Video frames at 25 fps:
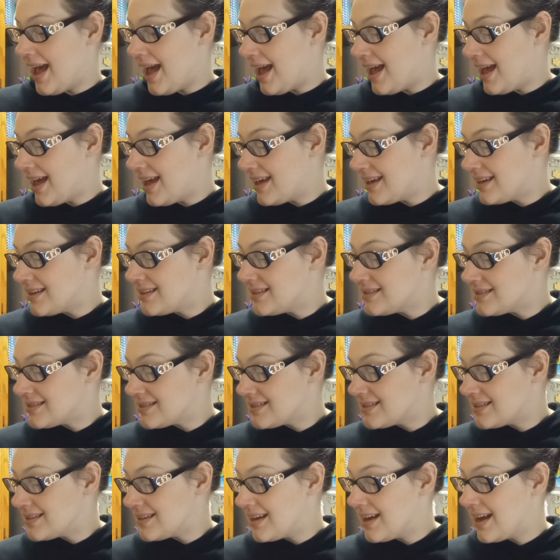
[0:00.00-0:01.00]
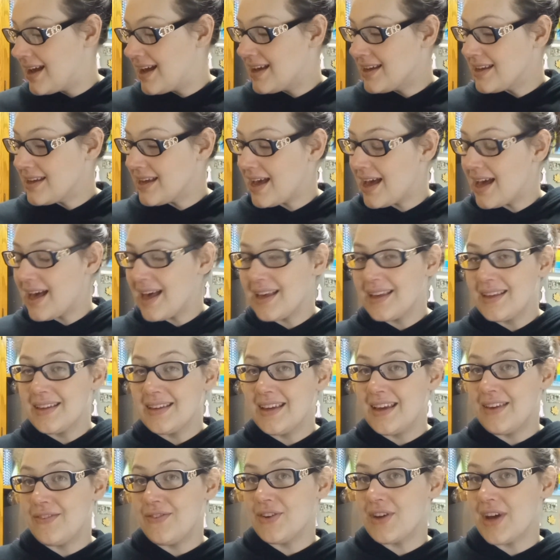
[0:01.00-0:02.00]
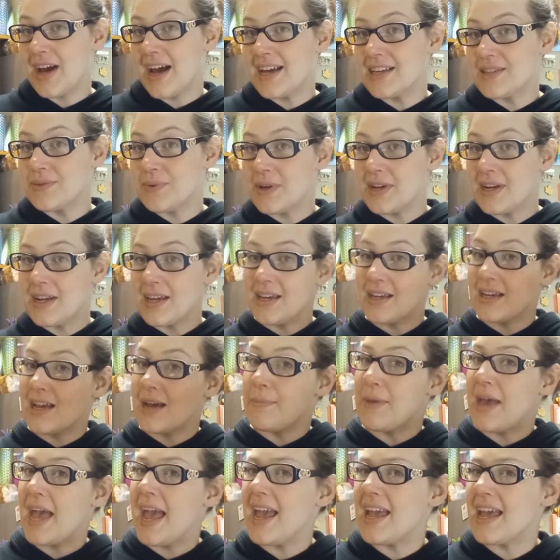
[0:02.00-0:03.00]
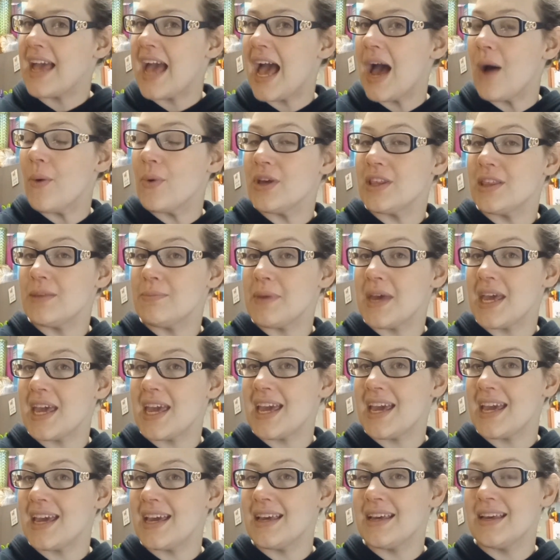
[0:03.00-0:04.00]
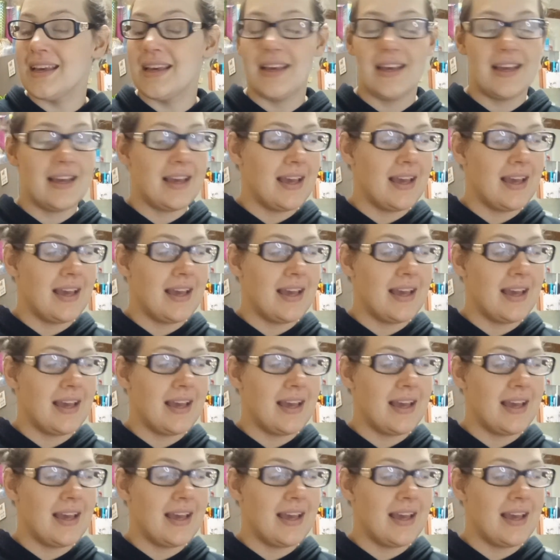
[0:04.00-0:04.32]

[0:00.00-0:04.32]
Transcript: And yeah, if you guys want to come hang out with me